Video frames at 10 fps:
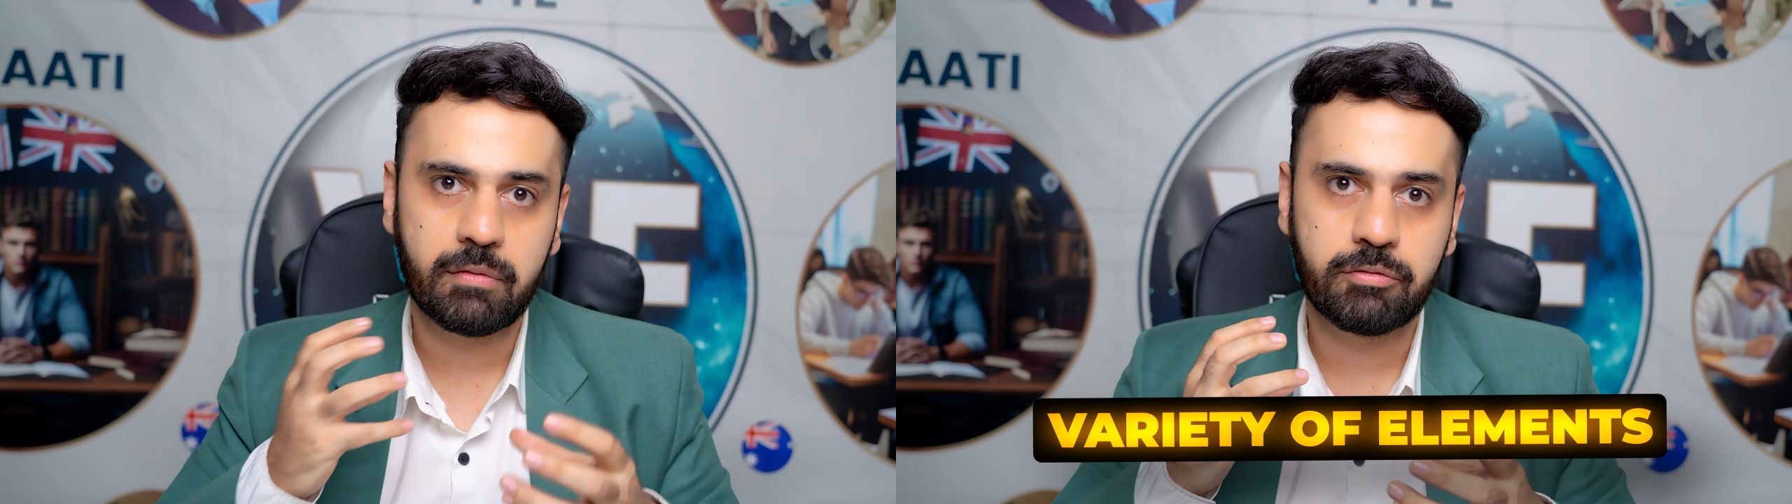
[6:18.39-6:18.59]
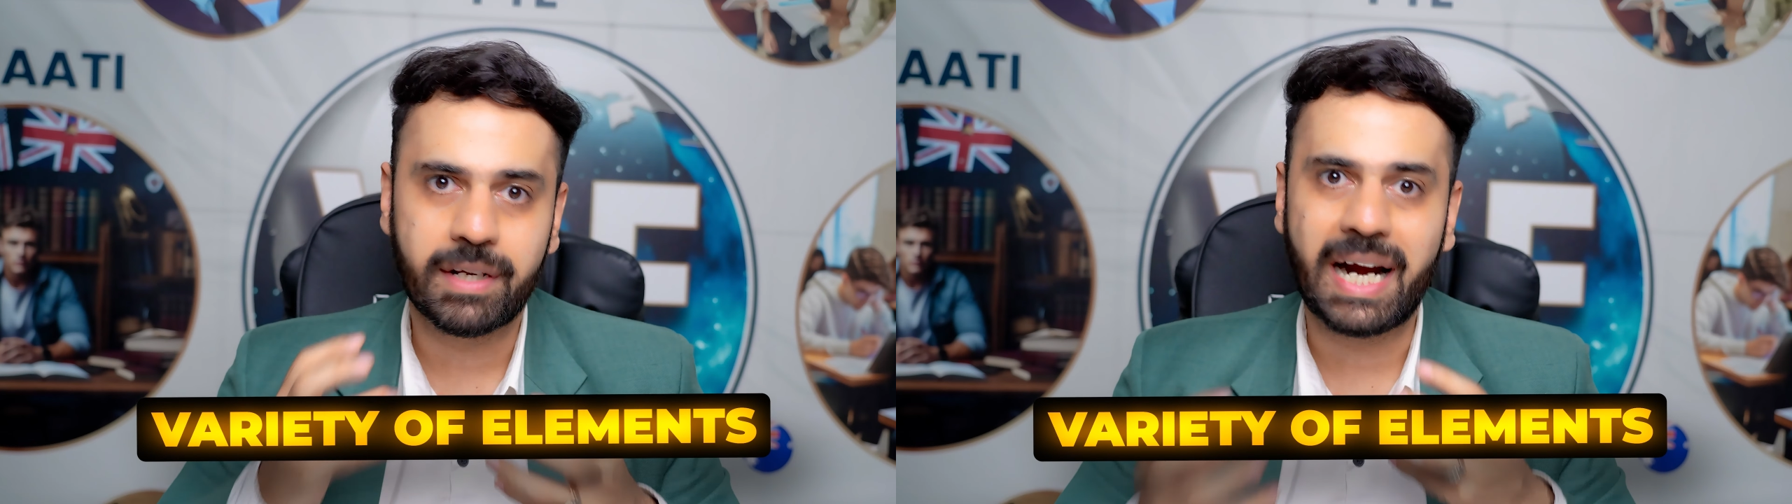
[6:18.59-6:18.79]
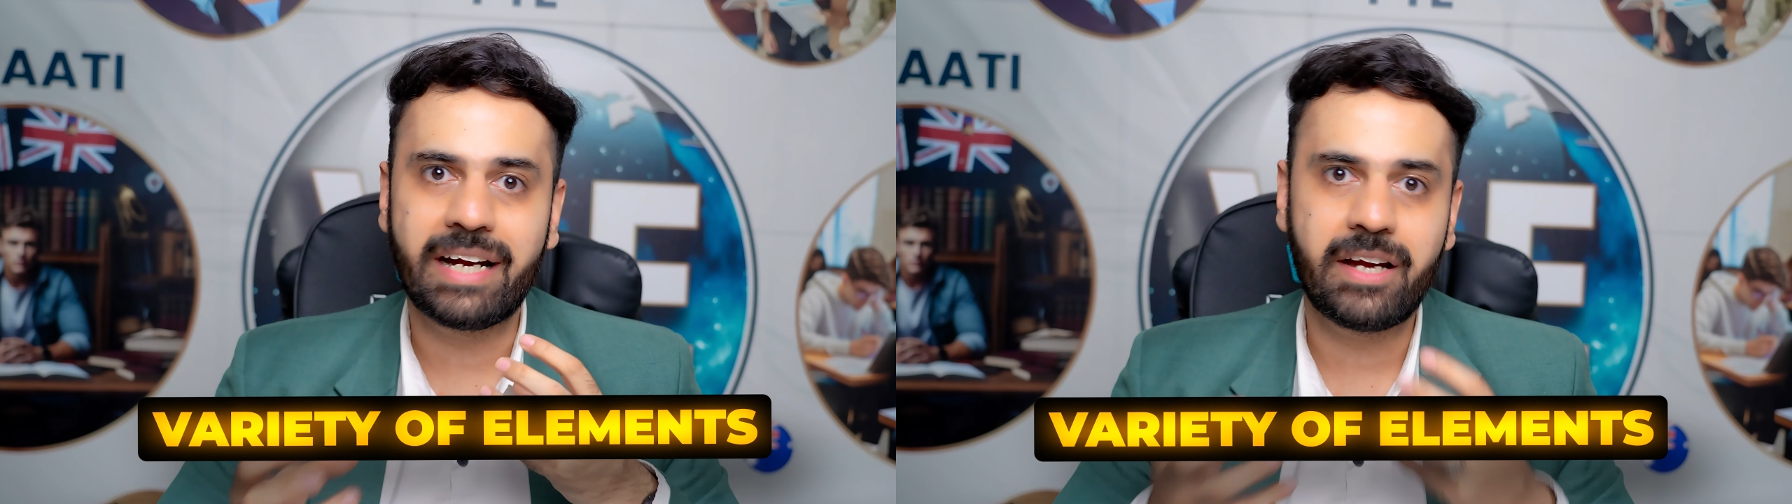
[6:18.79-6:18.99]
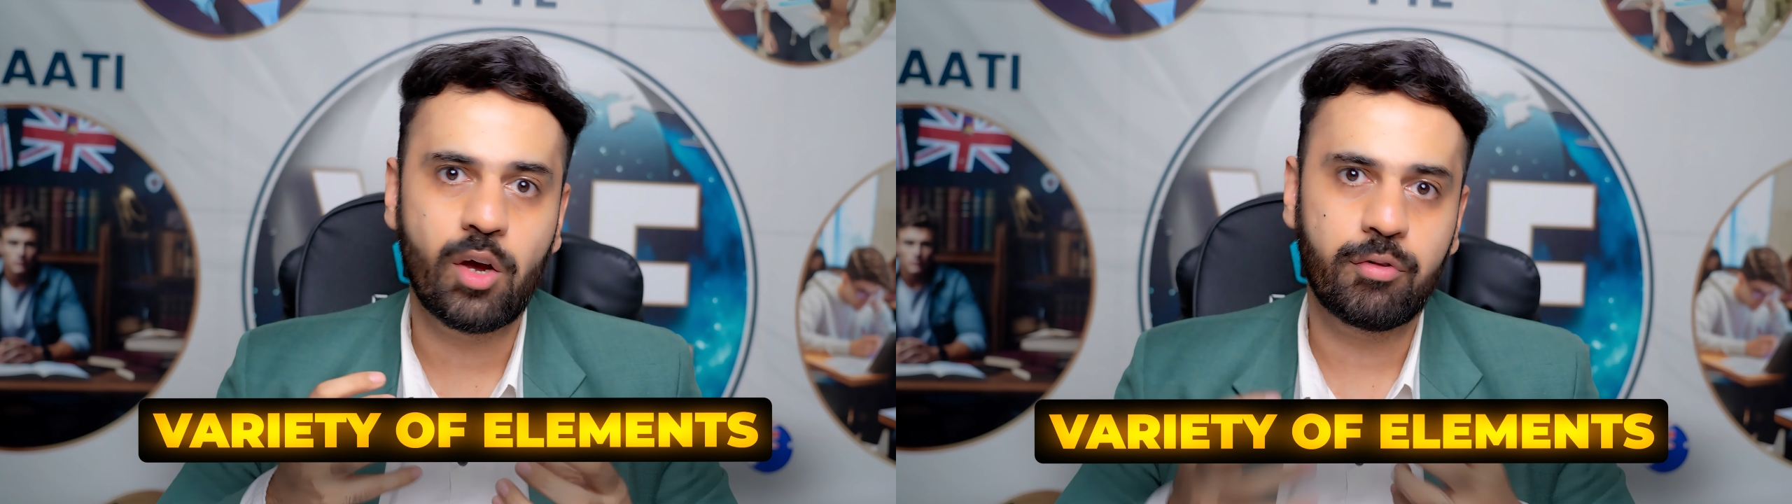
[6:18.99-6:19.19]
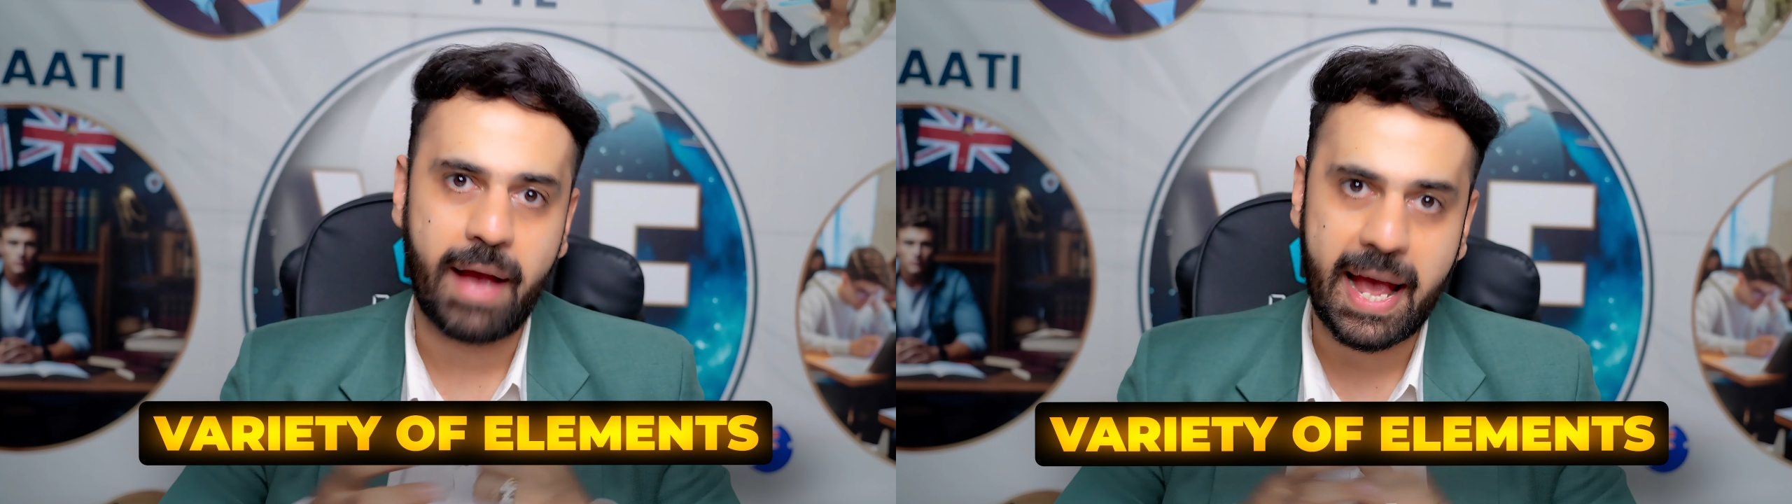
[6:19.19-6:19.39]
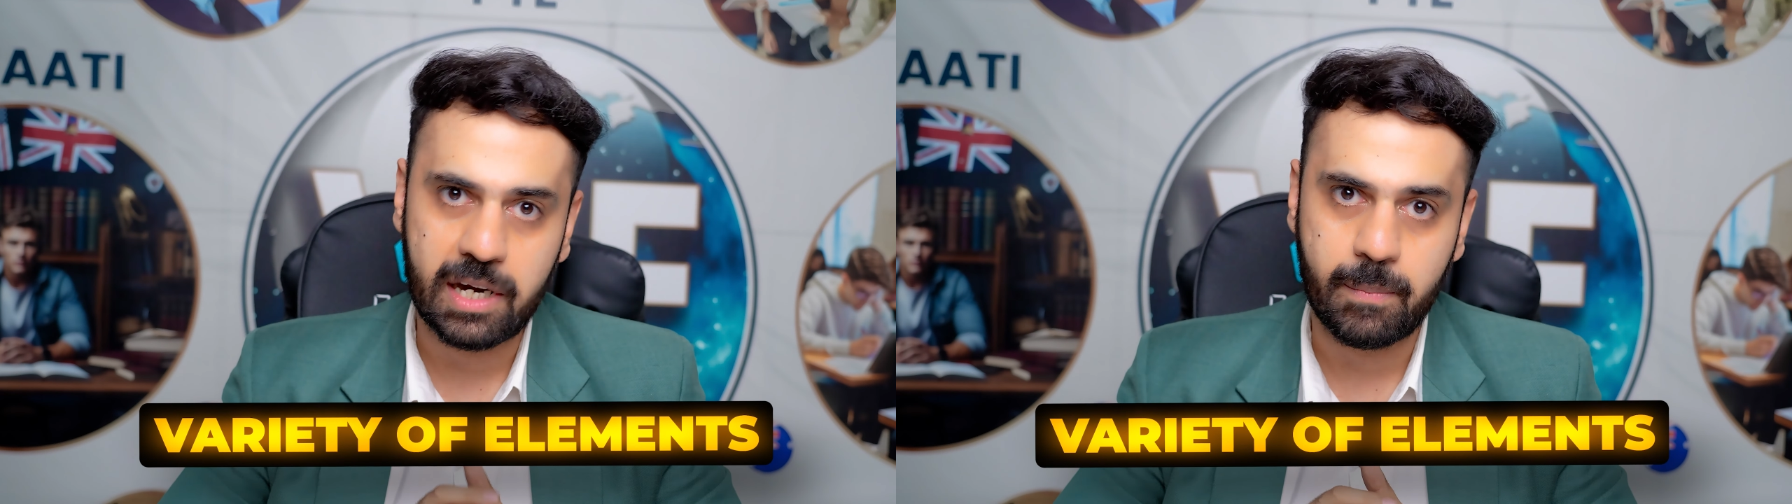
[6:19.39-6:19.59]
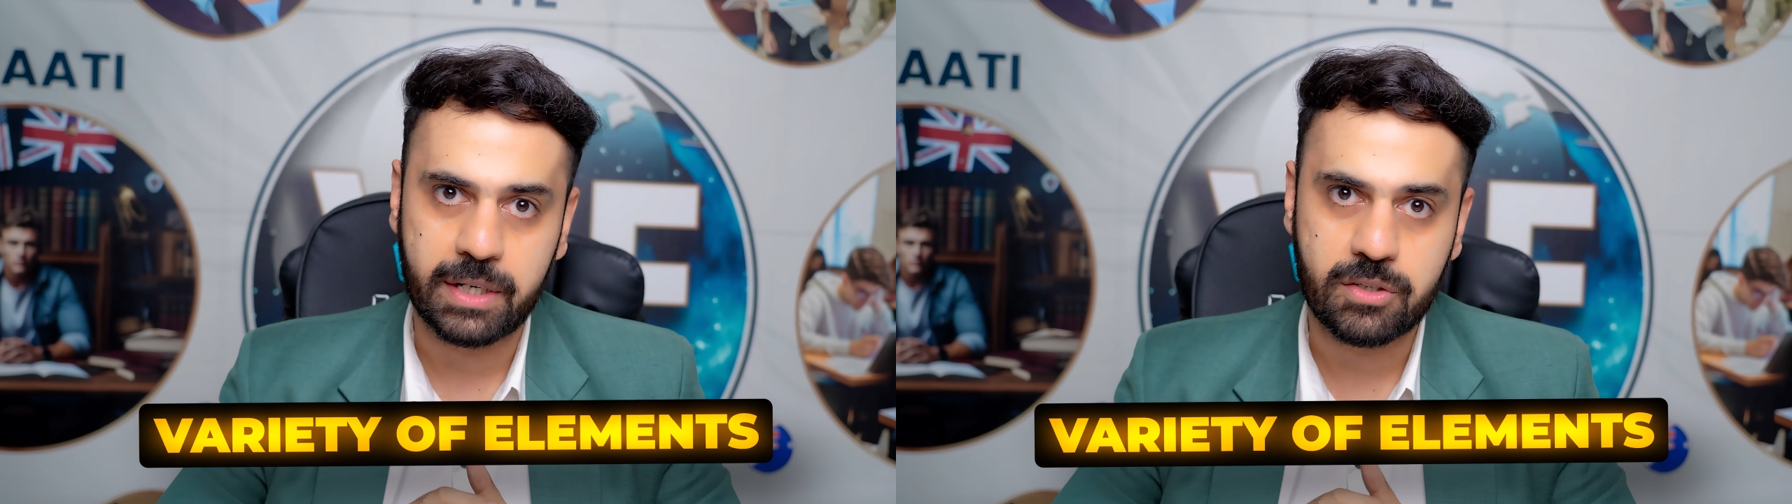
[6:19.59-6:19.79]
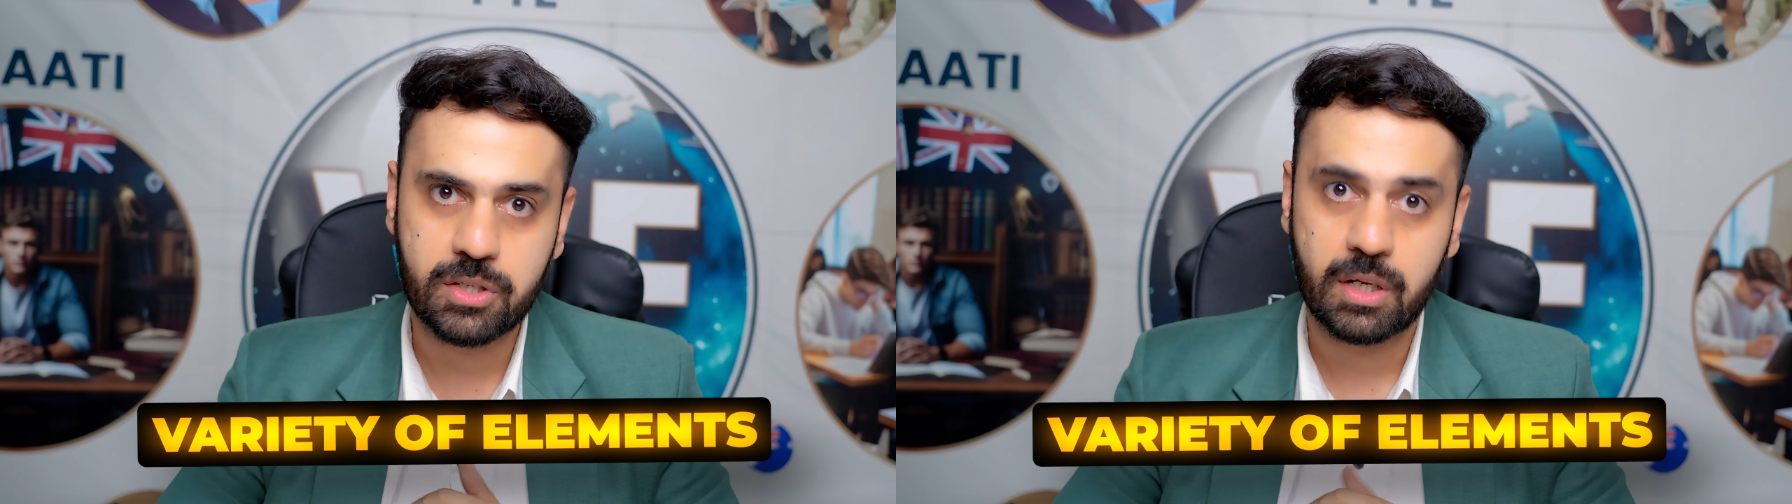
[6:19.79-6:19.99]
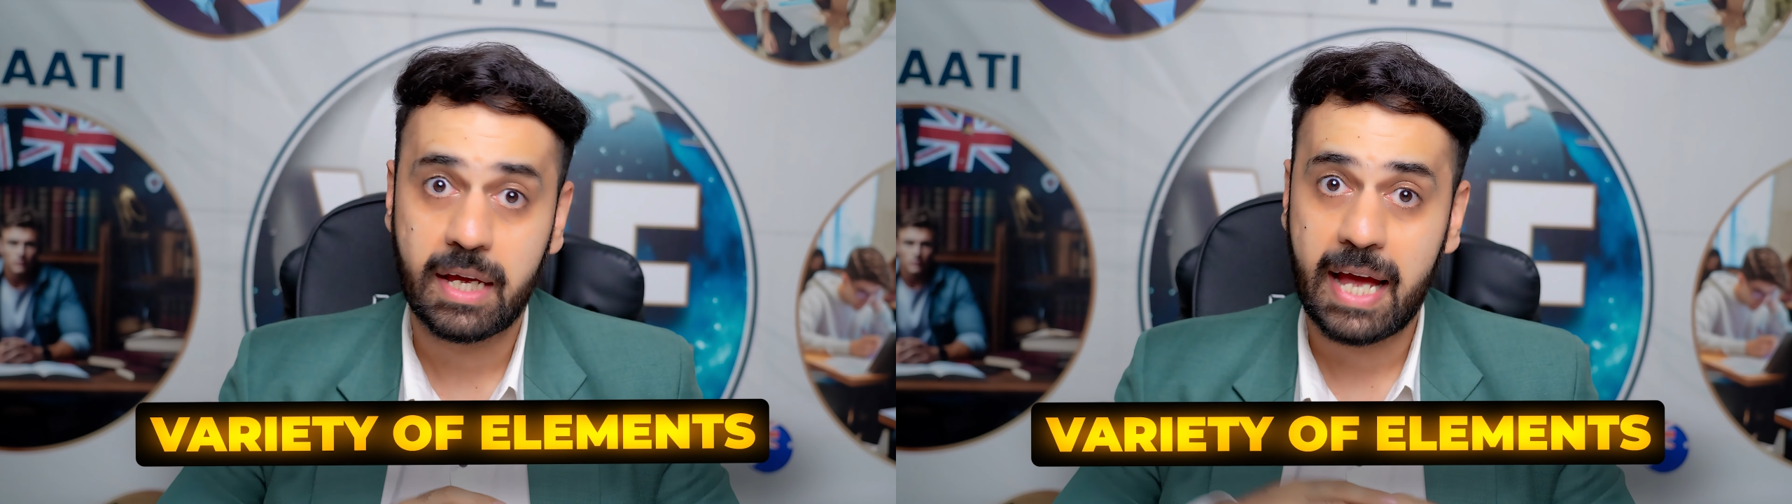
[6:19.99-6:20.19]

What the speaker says: variety of elements,